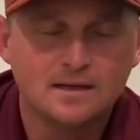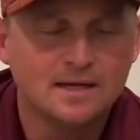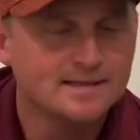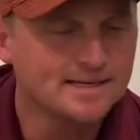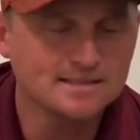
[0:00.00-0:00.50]

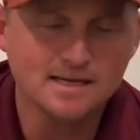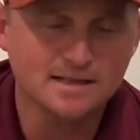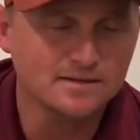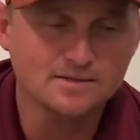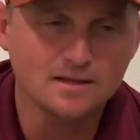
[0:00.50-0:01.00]
Sounds like
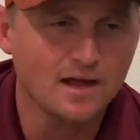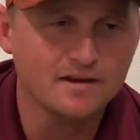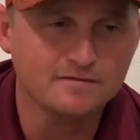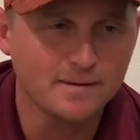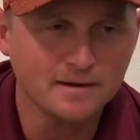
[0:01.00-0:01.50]
there's a lot
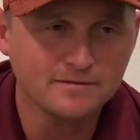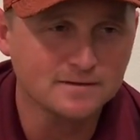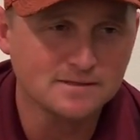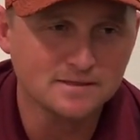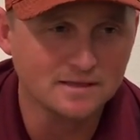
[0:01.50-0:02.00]
of benefits
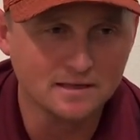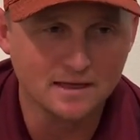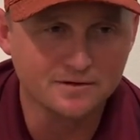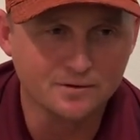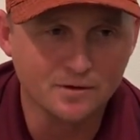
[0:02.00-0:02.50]
to the
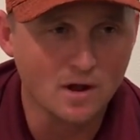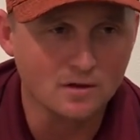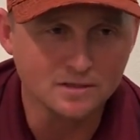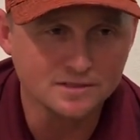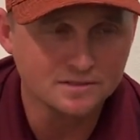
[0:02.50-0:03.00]
Electoral
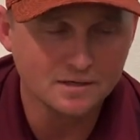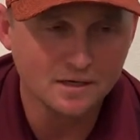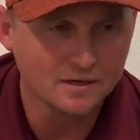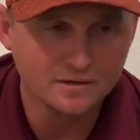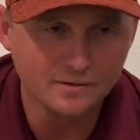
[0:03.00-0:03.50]
College.
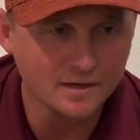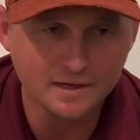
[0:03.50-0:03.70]
Are there any